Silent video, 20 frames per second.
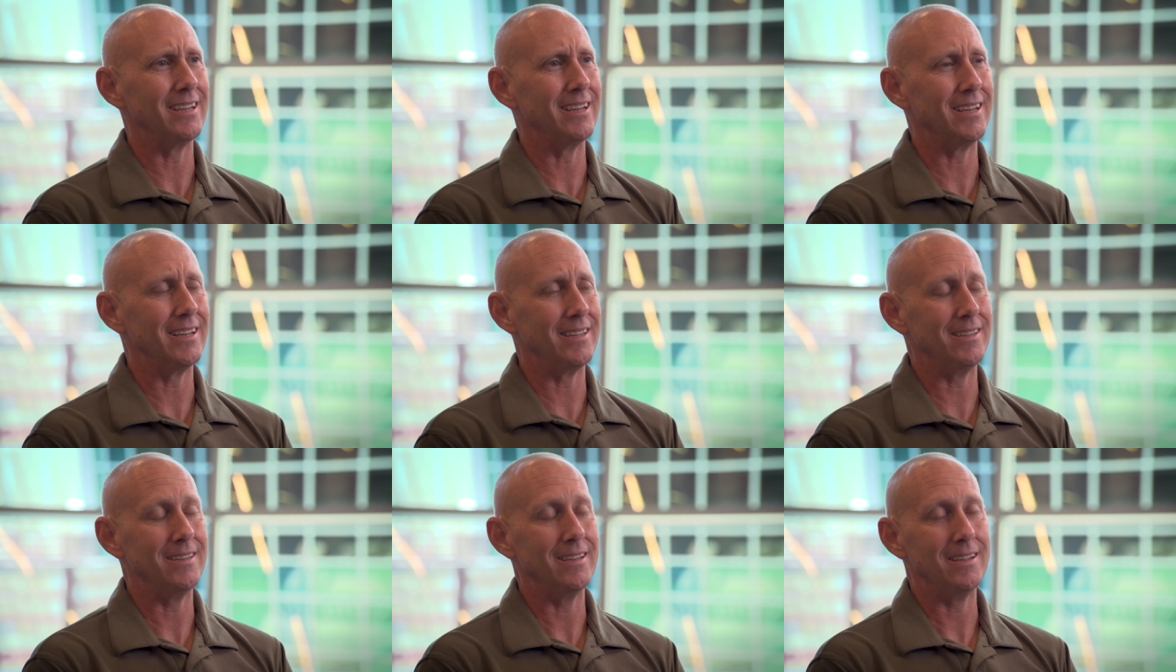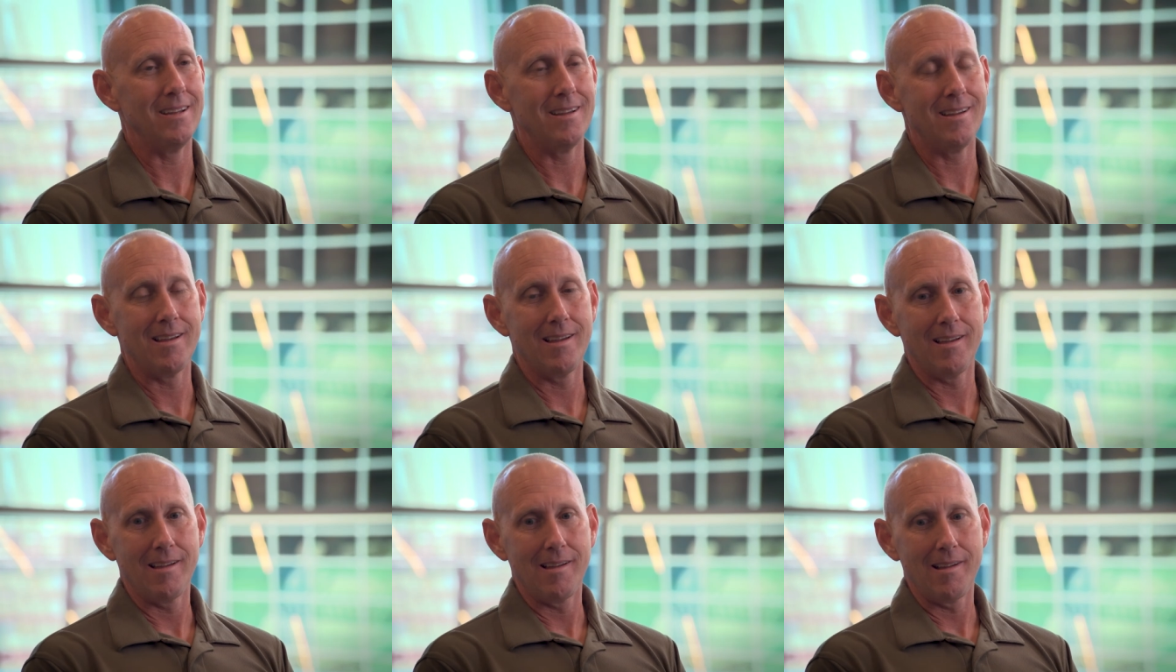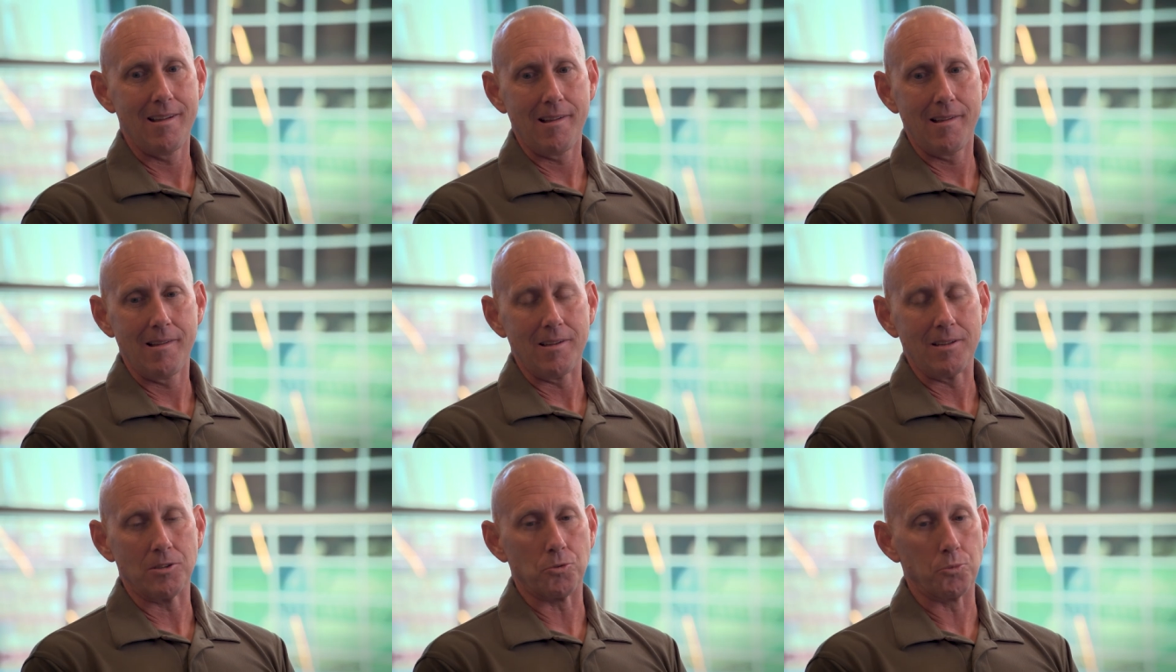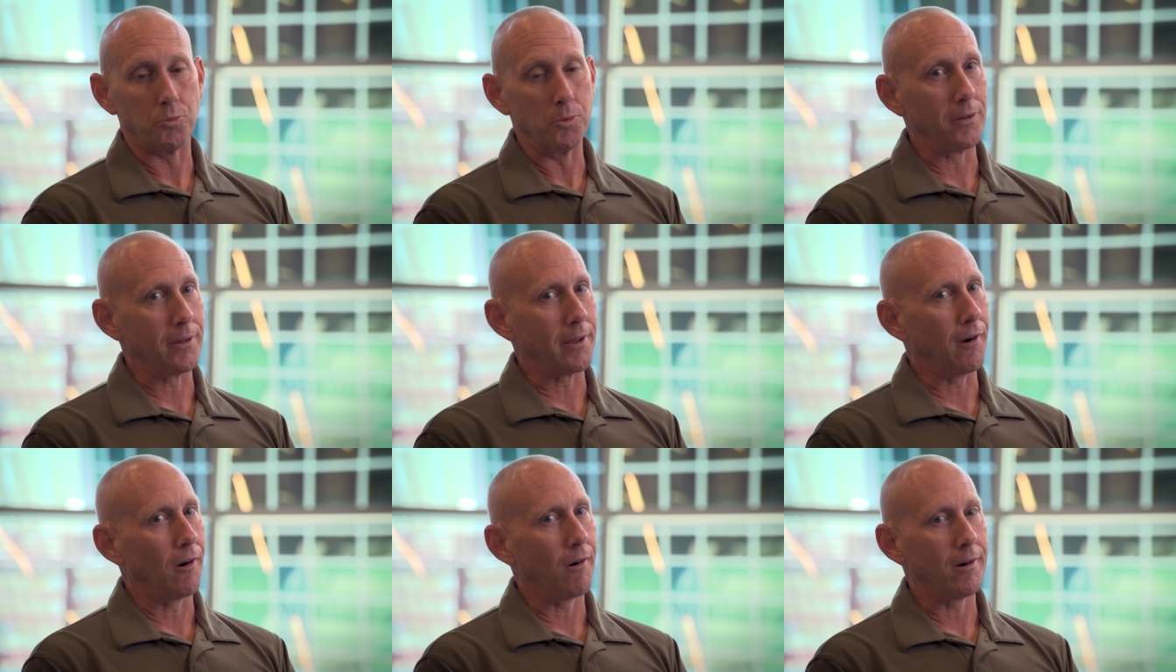And it's
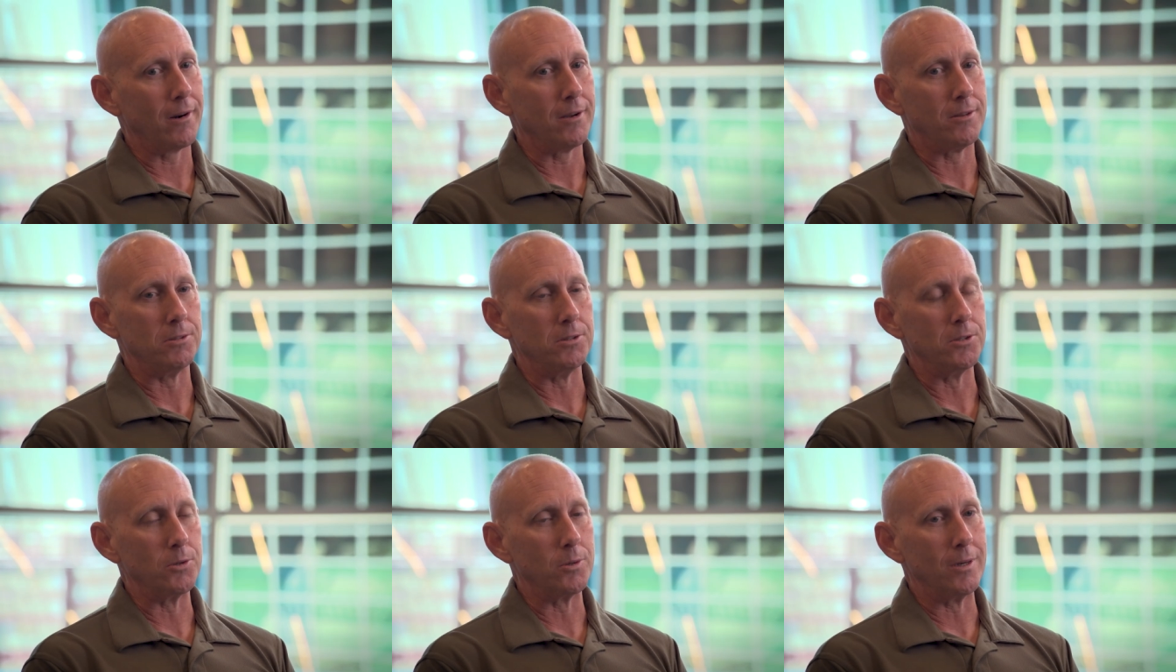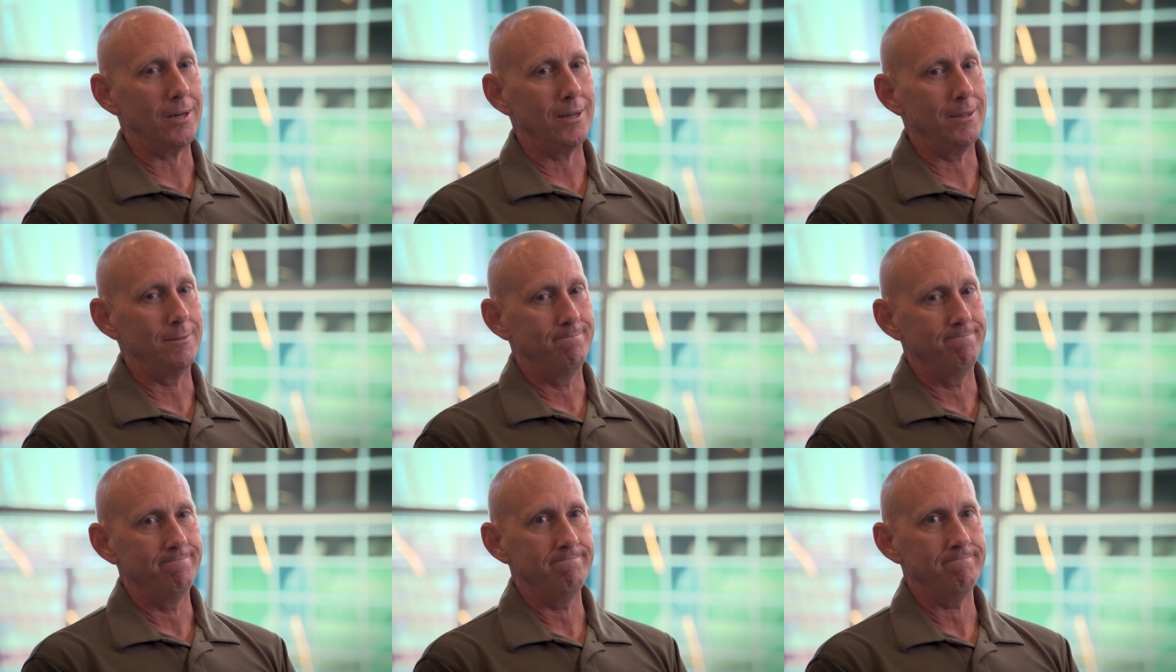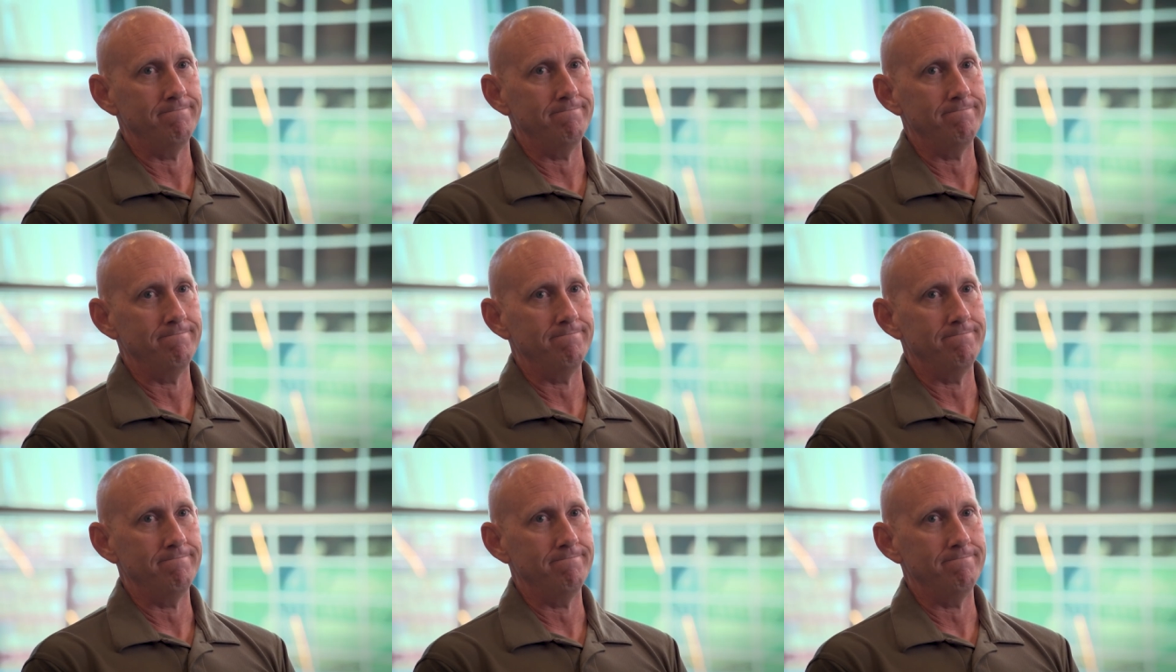really hard to,